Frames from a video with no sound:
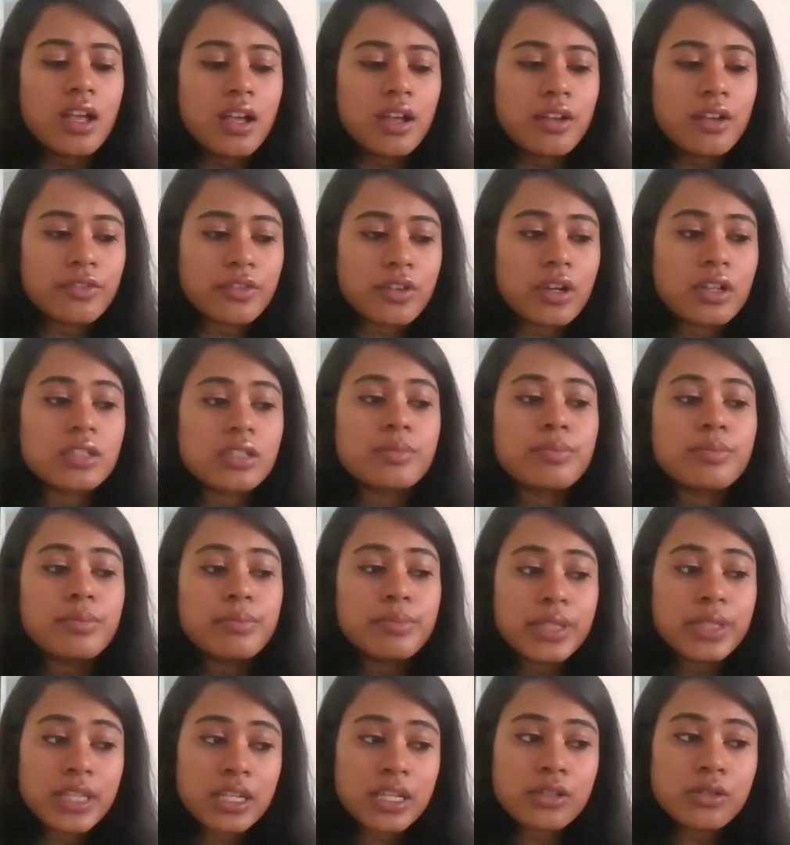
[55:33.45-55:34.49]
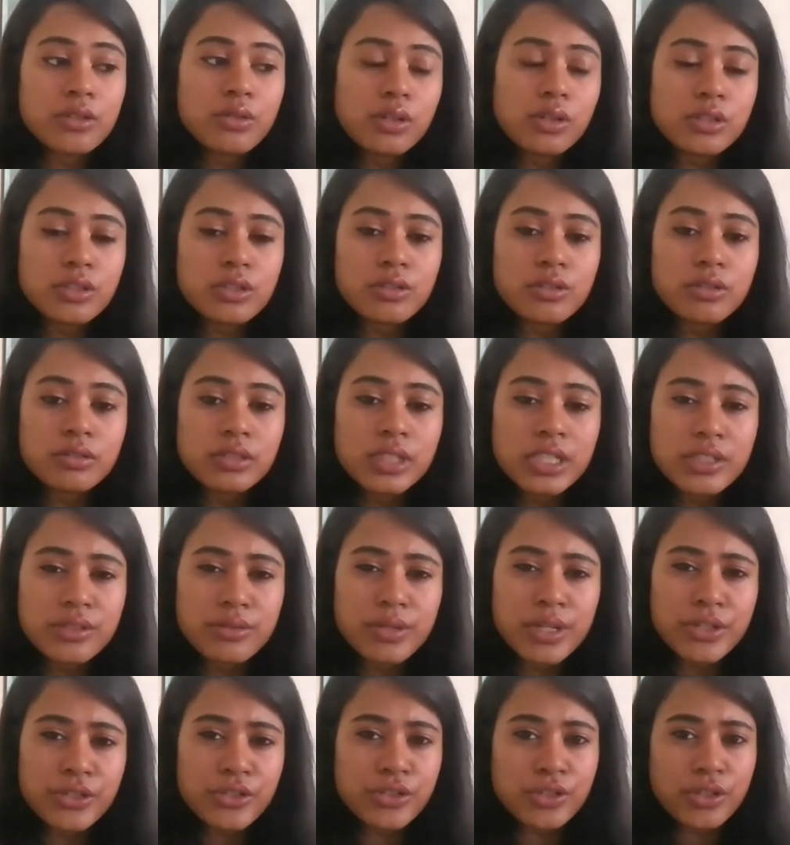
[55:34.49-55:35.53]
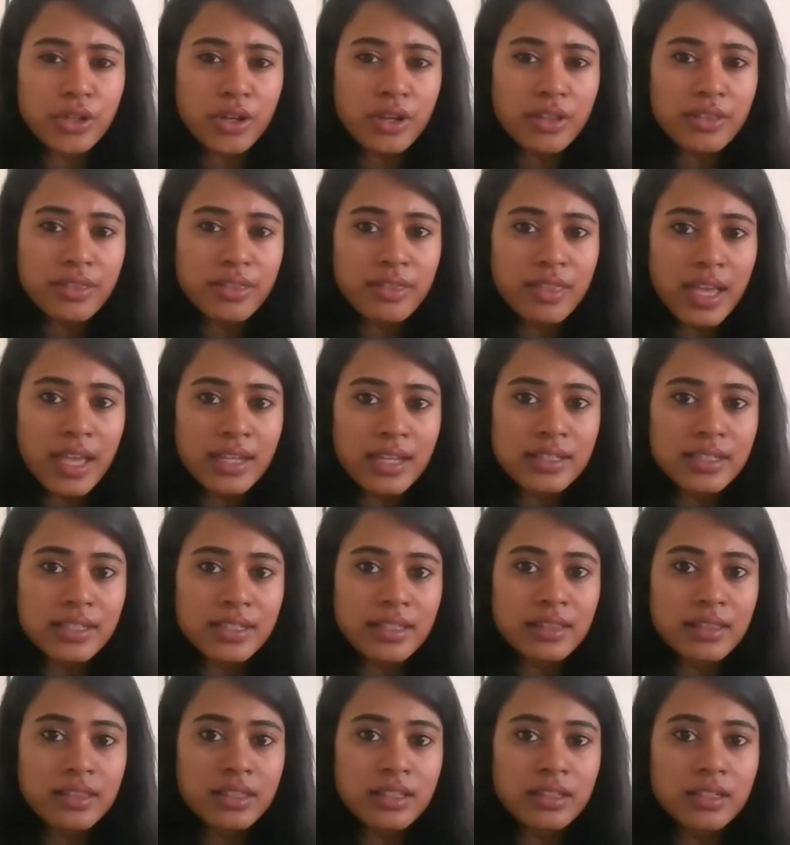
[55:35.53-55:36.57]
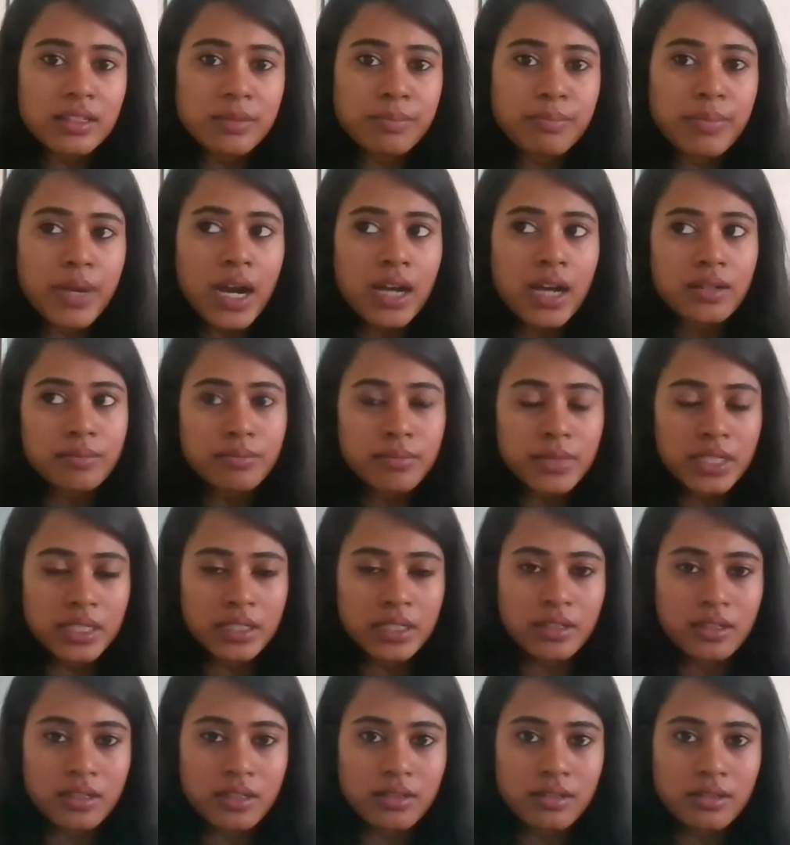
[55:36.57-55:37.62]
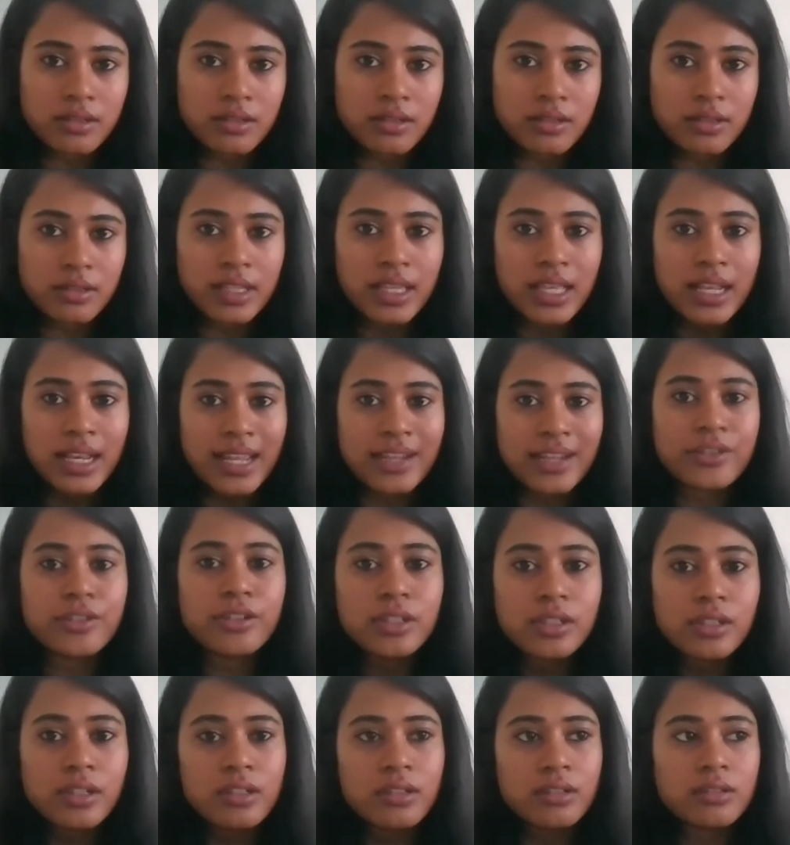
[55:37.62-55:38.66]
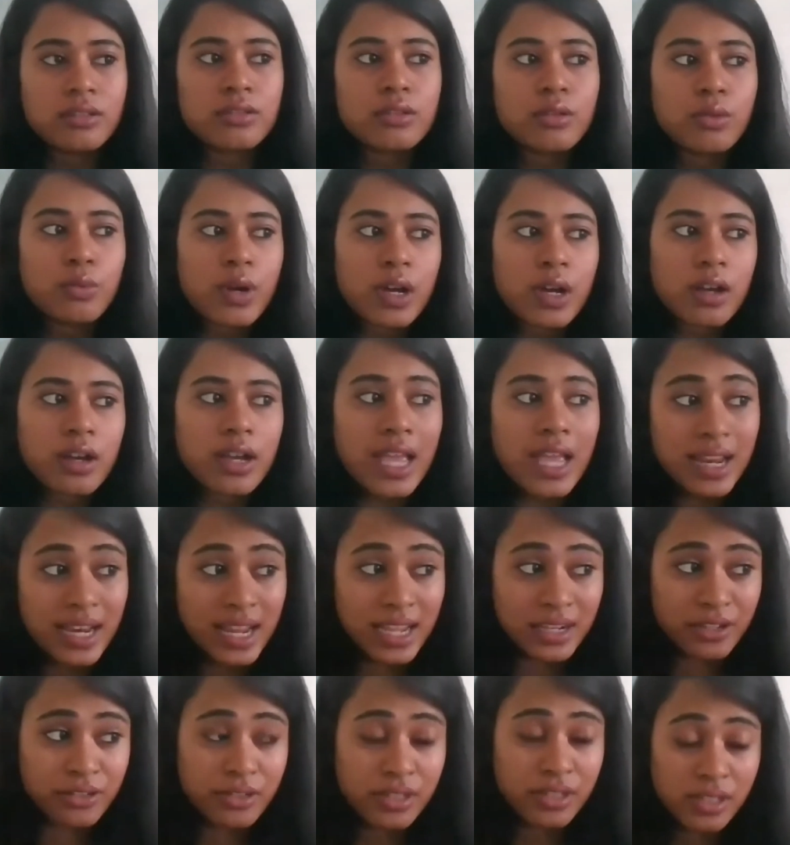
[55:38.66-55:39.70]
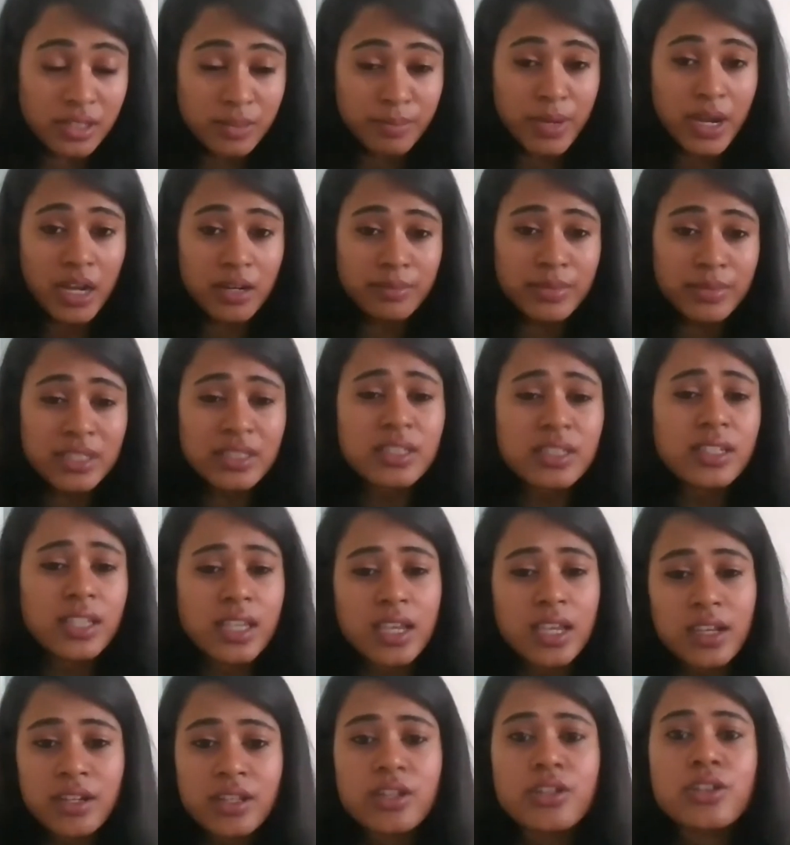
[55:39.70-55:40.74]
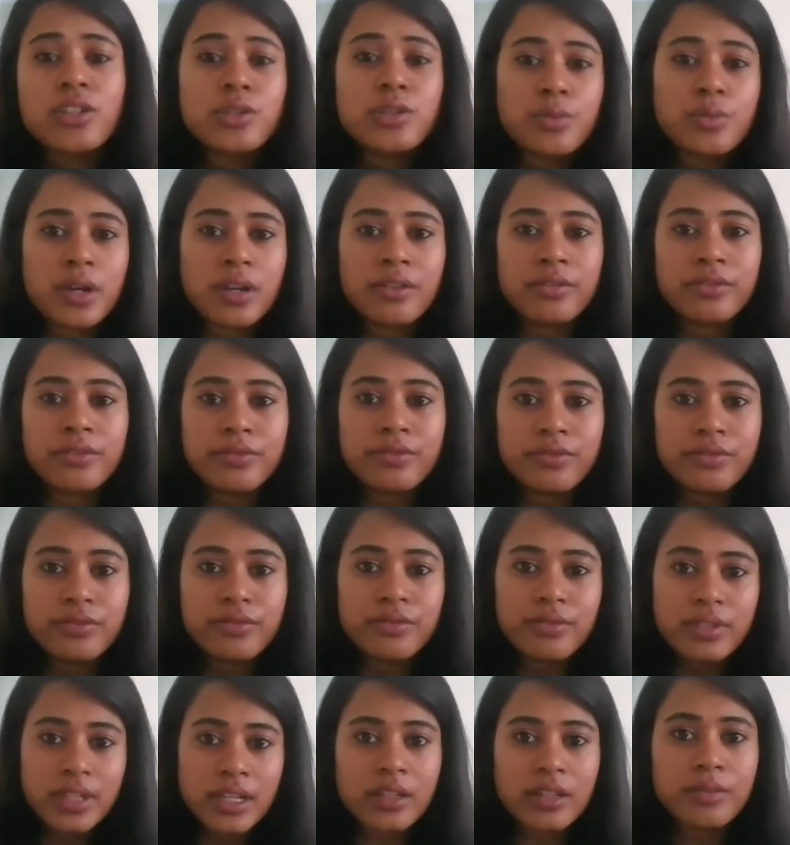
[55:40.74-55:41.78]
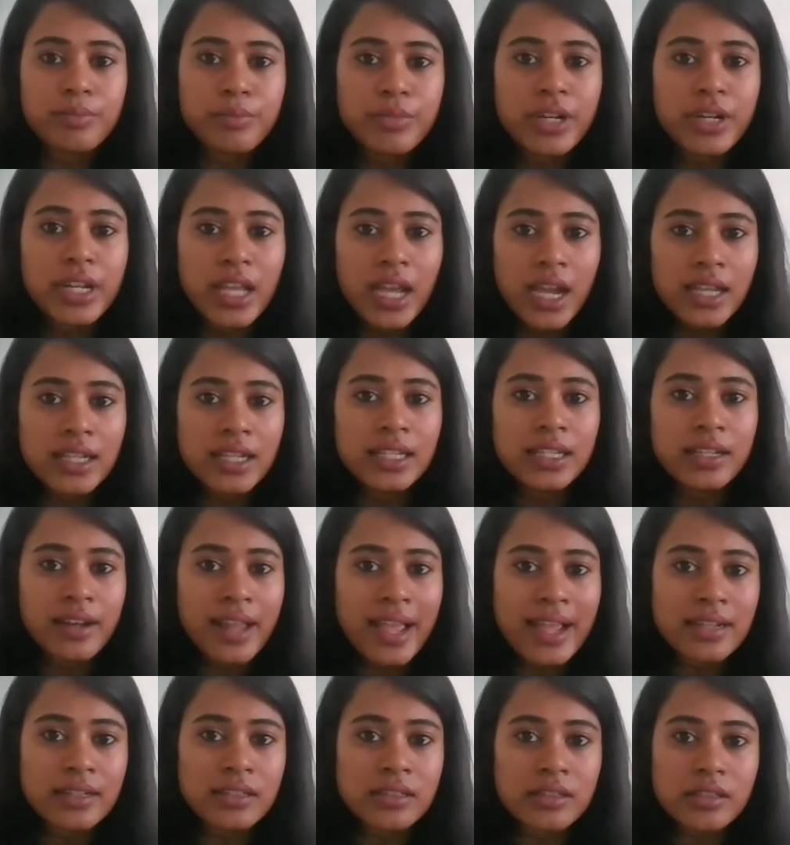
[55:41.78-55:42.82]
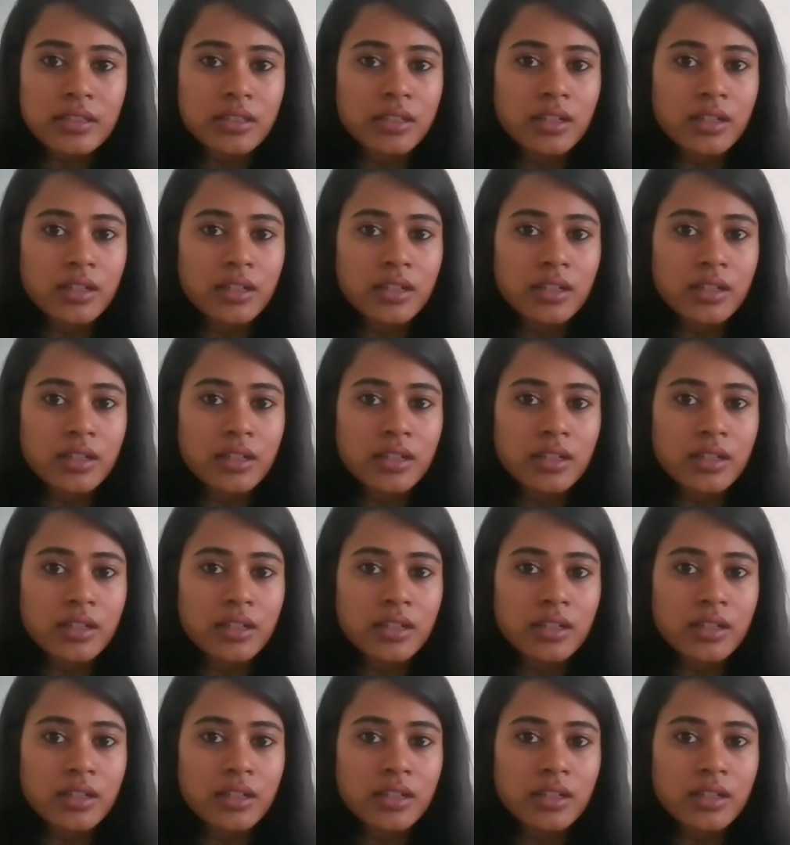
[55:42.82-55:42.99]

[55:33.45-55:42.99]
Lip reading: of course, but then you also need to ensure that the department, the electrical department at KTH is one of like pretty highly ranked